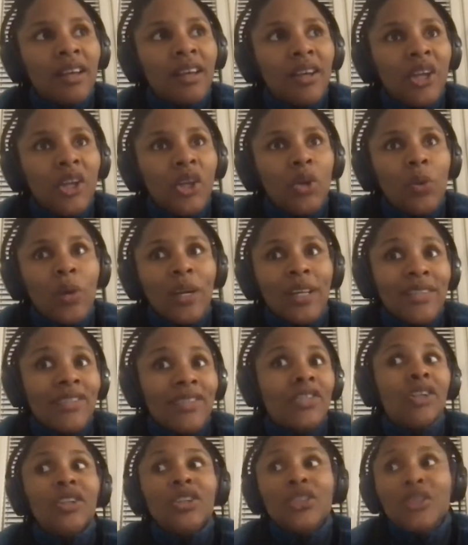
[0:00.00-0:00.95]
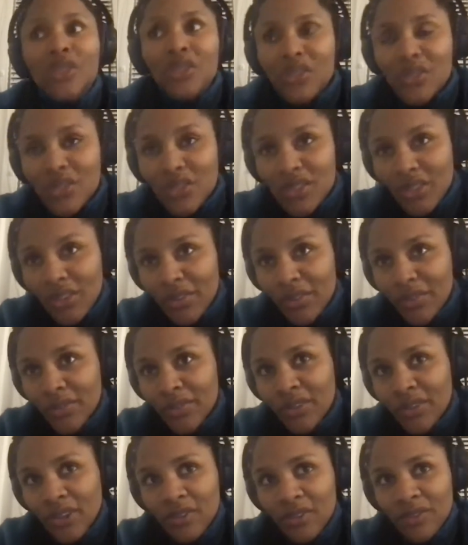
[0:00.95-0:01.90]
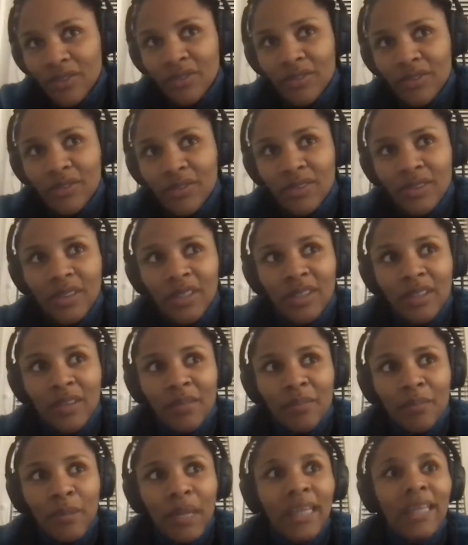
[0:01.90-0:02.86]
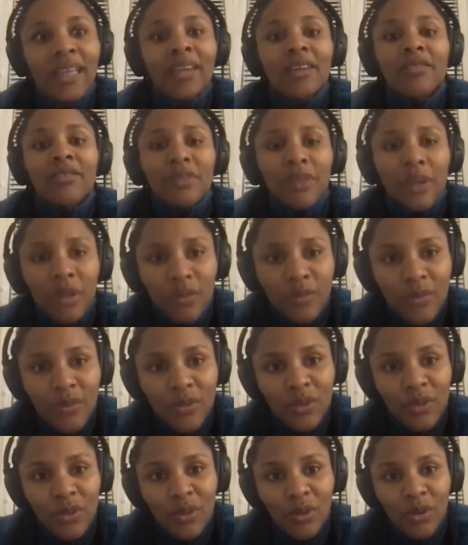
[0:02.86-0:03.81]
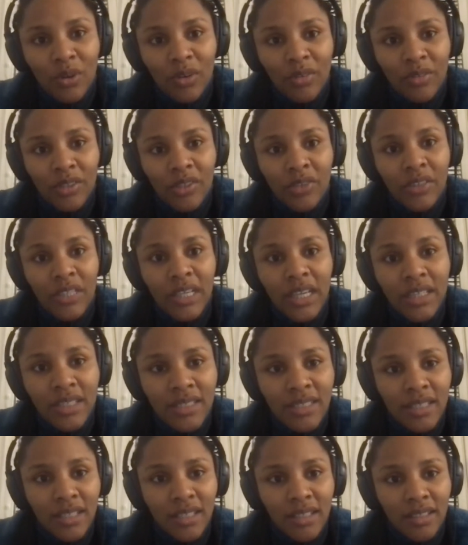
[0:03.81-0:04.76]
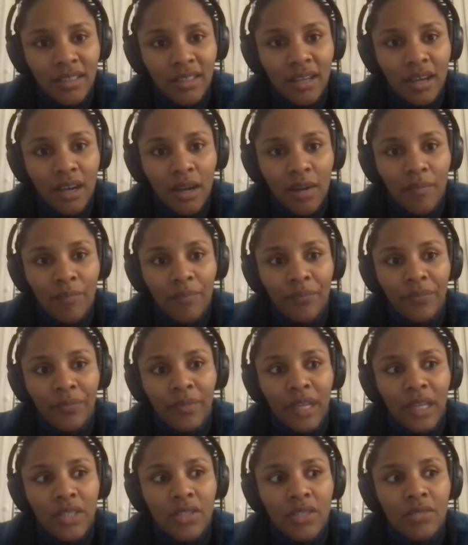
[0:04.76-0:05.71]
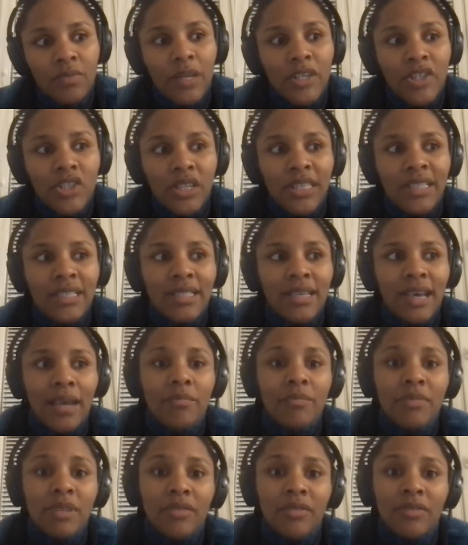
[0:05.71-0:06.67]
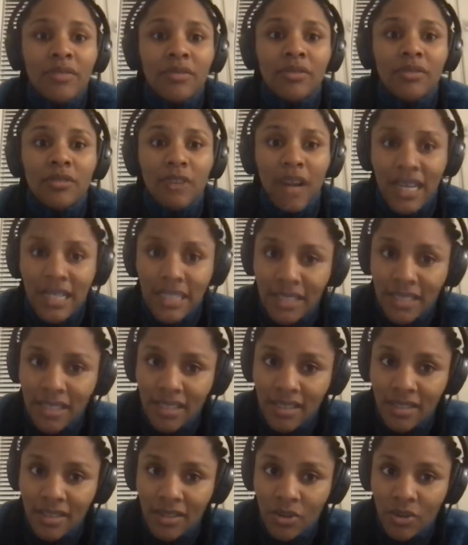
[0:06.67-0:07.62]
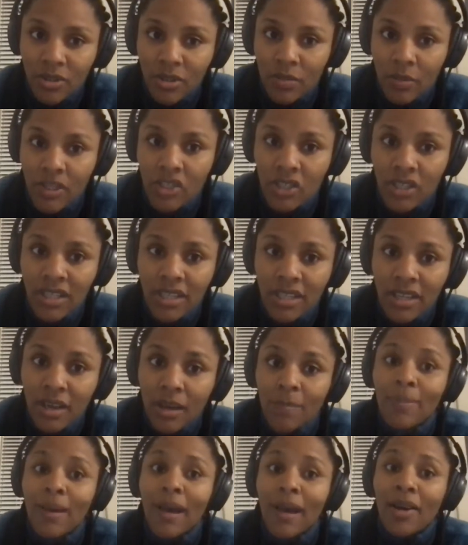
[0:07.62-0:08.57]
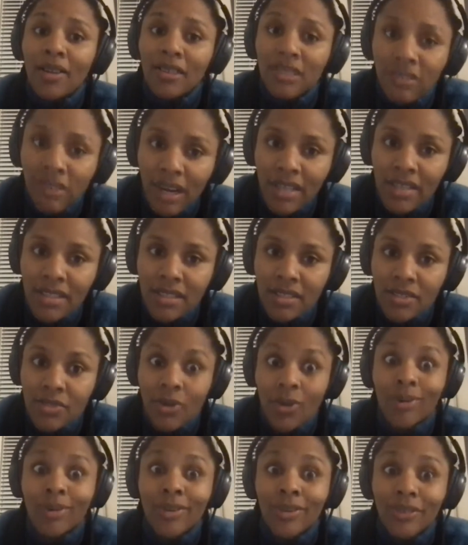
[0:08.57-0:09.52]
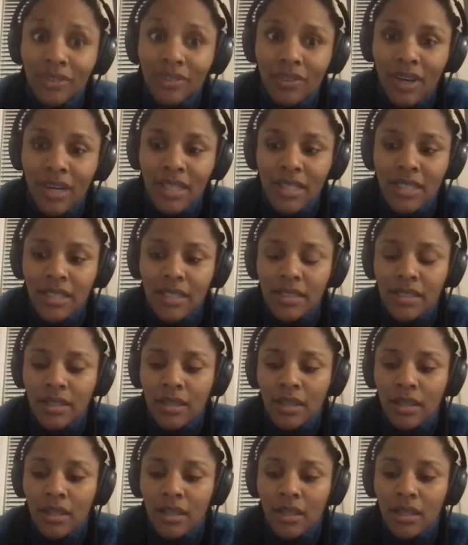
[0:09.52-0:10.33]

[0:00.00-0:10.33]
You know, what is the use of making films, you know, of creating, especially in times of crisis, or especially about crisis or on crisis?